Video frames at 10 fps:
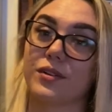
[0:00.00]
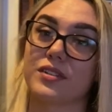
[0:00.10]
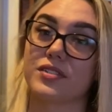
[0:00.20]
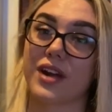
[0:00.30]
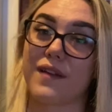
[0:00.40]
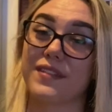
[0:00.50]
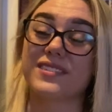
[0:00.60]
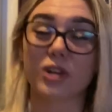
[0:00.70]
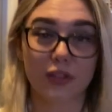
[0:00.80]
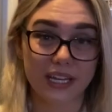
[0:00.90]
autograph
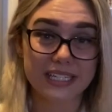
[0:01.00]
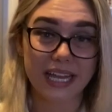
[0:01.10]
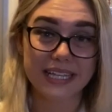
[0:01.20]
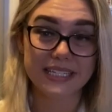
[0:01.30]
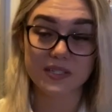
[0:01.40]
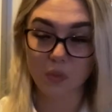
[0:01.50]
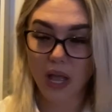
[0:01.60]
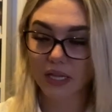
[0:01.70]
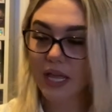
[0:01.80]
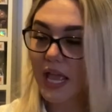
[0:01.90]
that's authenticated as
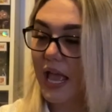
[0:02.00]
well.